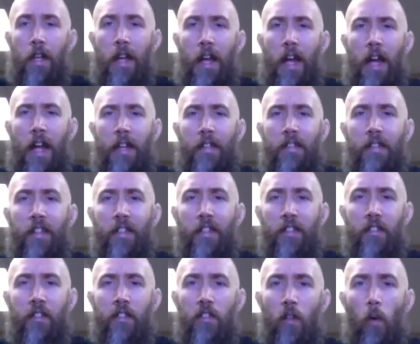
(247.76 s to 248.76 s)
at a
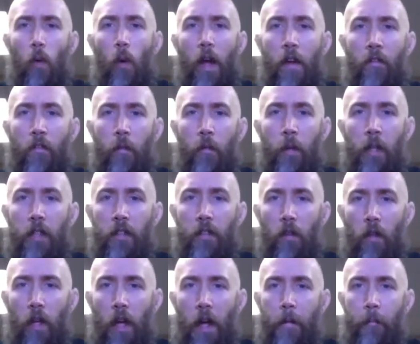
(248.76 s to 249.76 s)
distance away from us,
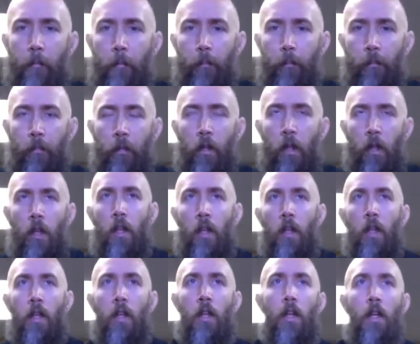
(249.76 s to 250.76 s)
okay?
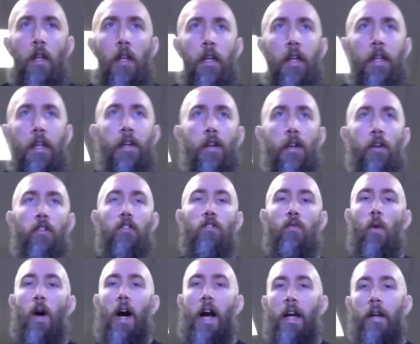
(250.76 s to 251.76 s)
And here's
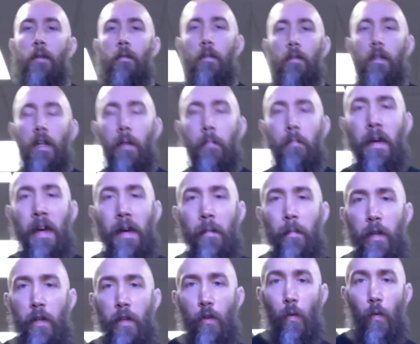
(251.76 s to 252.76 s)
why, okay? Maybe
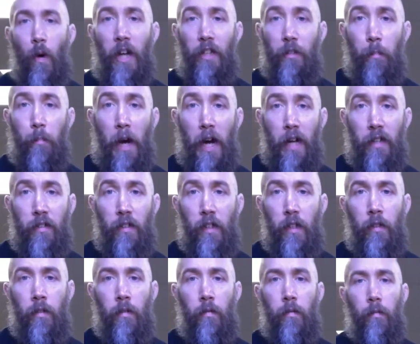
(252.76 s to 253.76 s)
you watch
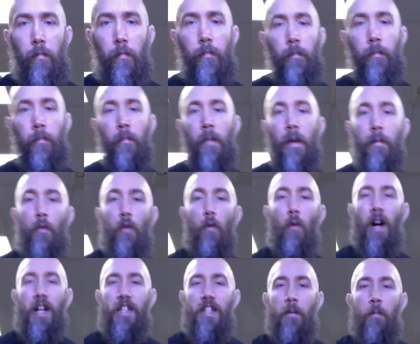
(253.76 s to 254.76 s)
boxing, maybe you
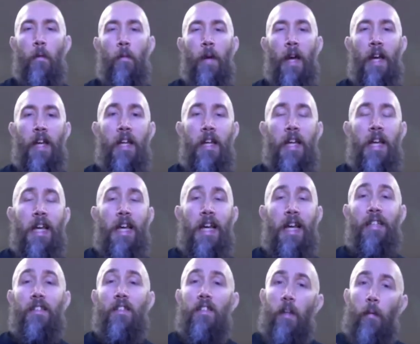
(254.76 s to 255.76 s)
watch MMA,
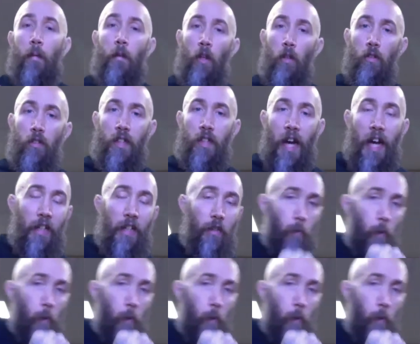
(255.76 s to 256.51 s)
and some of those guys